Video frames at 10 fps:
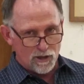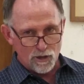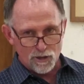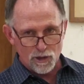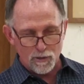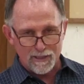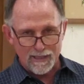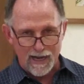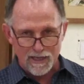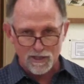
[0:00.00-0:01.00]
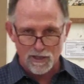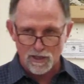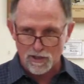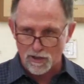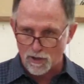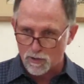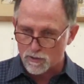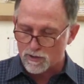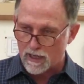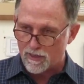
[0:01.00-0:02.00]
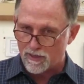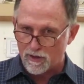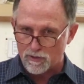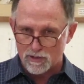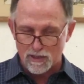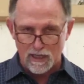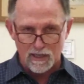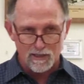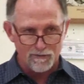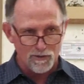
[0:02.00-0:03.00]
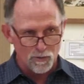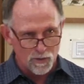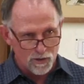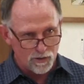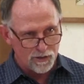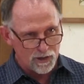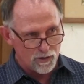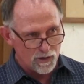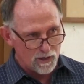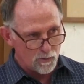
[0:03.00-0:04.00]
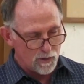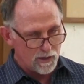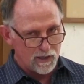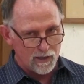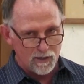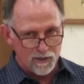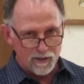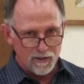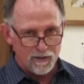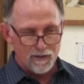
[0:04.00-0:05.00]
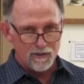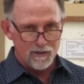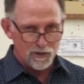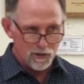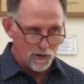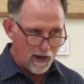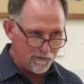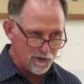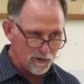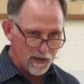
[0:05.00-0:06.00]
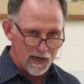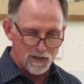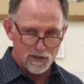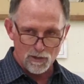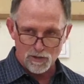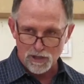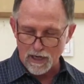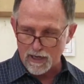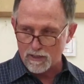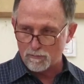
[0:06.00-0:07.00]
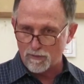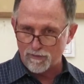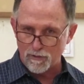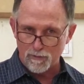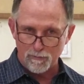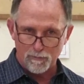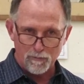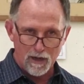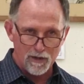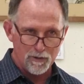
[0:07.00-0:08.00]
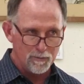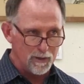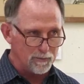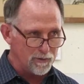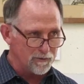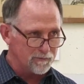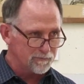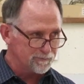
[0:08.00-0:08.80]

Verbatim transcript: You're so attached to those and those things of the world that you're unwilling to have your light so shine before other people.